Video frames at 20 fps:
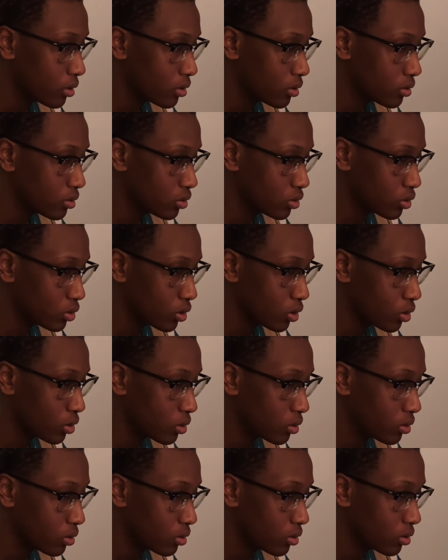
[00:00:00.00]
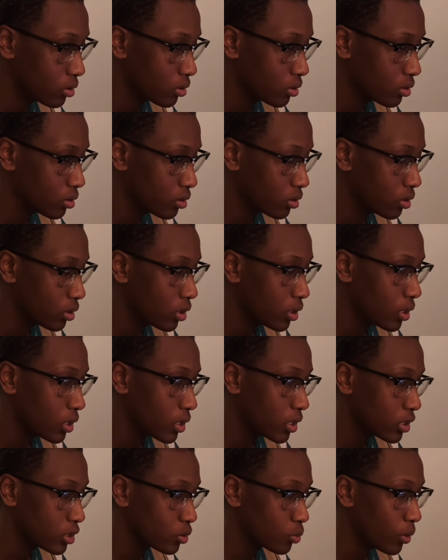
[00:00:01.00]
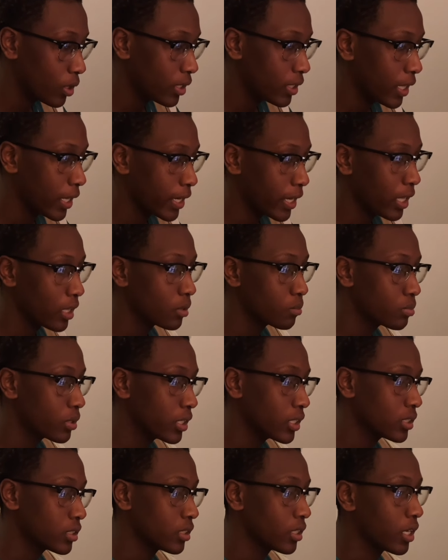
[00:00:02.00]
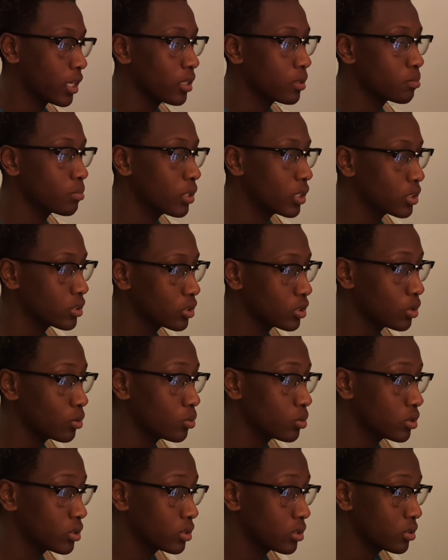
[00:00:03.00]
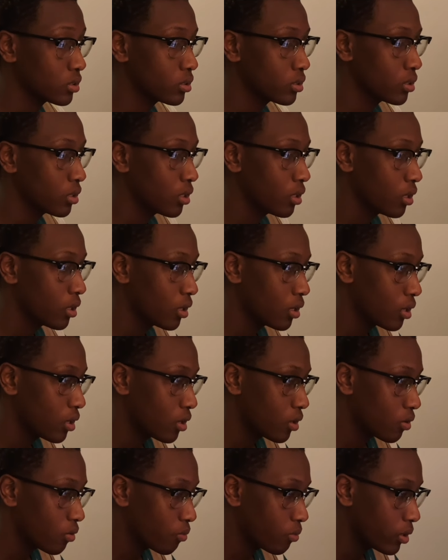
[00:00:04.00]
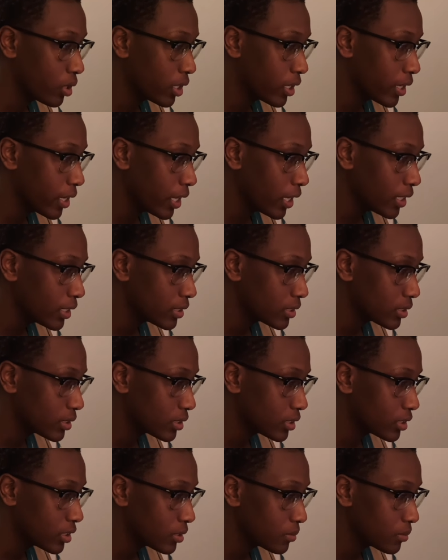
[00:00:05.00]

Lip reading: So this is why I like calibration. Calibration is always really nice, you know what